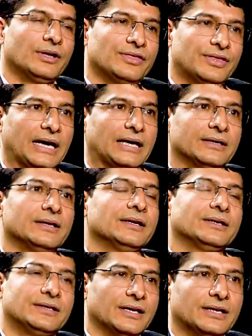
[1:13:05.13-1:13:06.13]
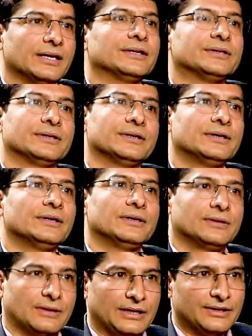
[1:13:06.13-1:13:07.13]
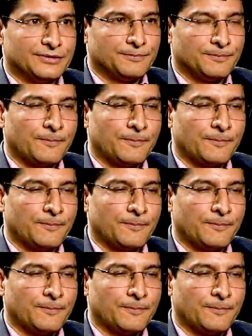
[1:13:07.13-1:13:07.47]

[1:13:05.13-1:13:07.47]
than getting it right.